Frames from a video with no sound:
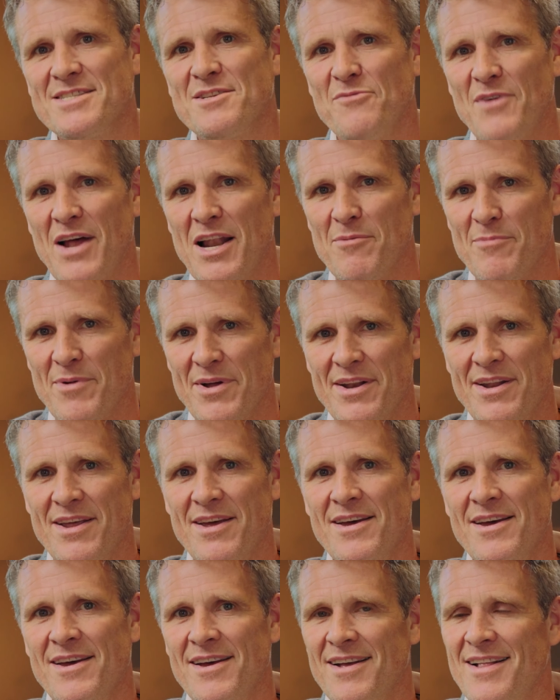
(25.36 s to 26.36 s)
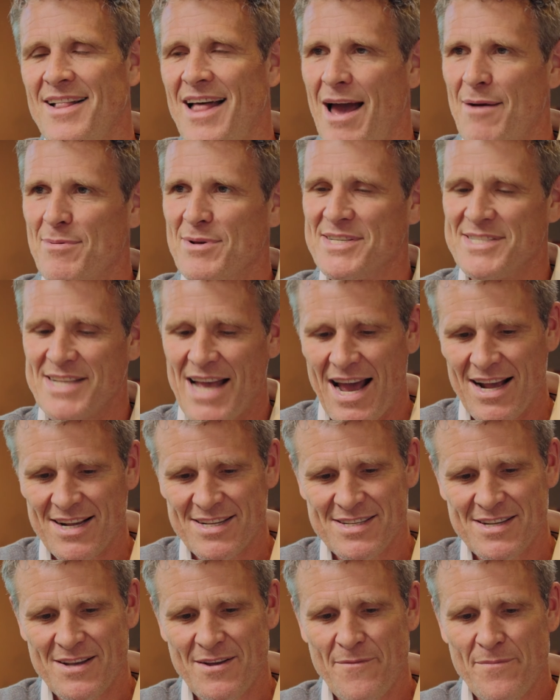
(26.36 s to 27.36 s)
Development, Abby
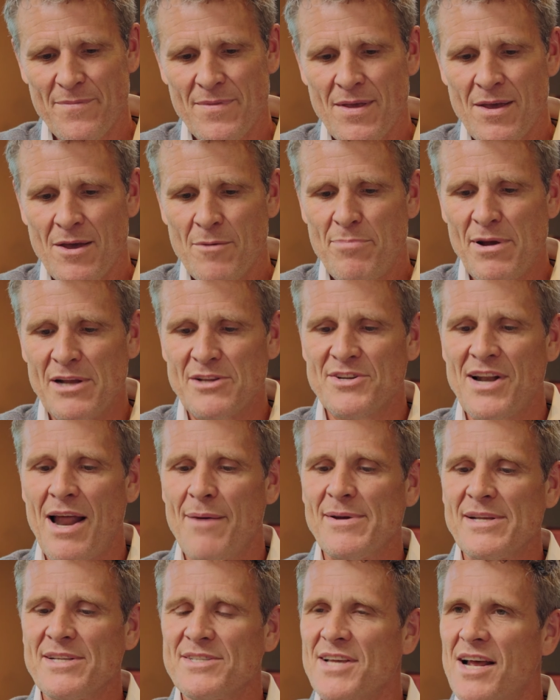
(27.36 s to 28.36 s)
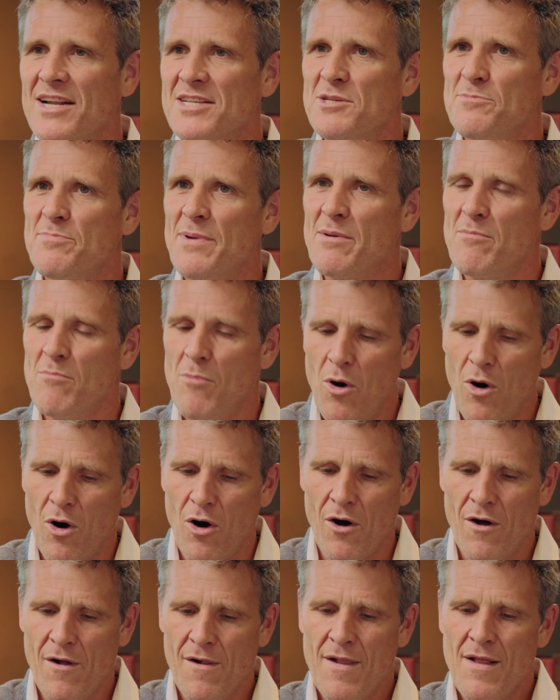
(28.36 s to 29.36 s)
Sachs. Peter and Abby, tell us a bit
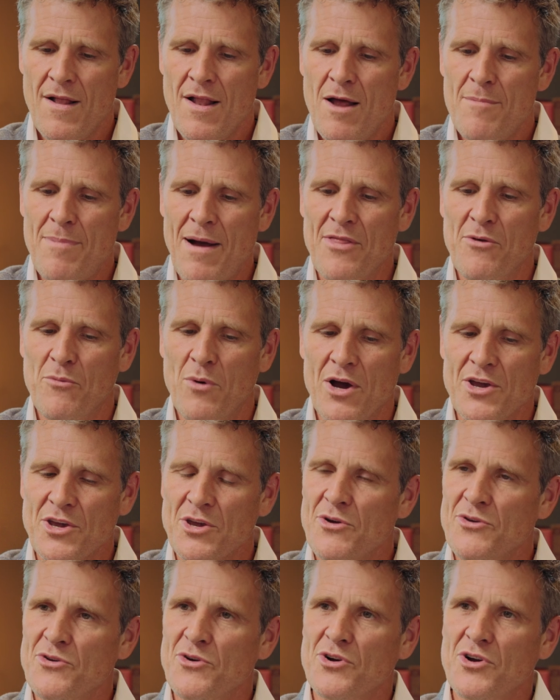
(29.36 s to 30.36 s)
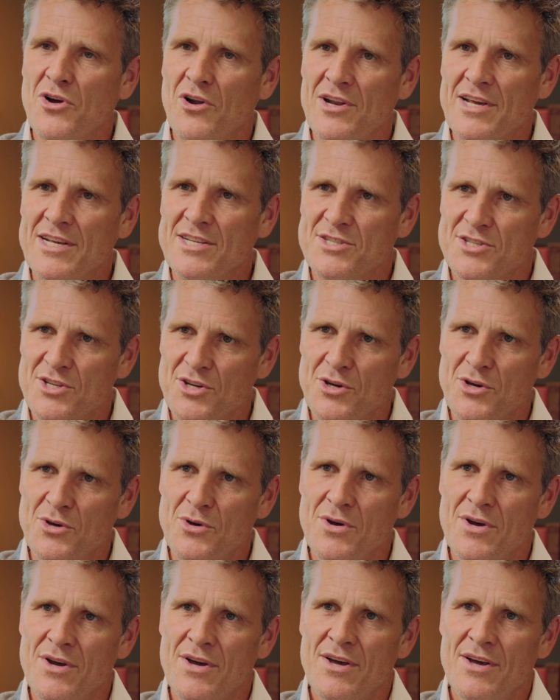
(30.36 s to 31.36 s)
more about the work you and your colleagues
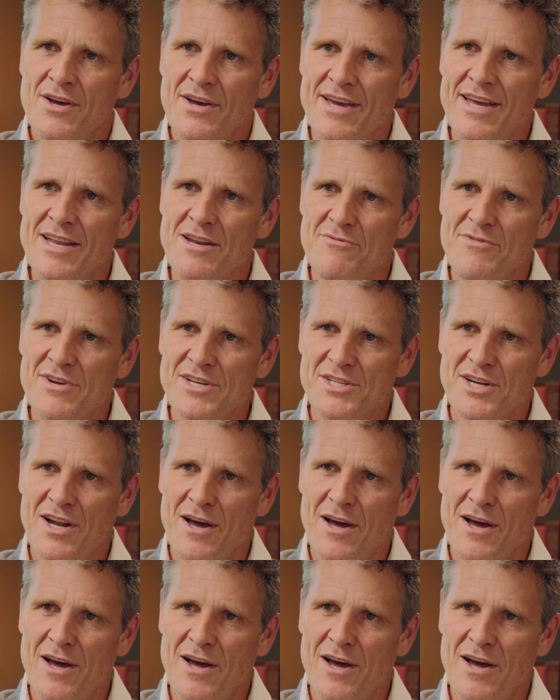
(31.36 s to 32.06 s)
do at Innovision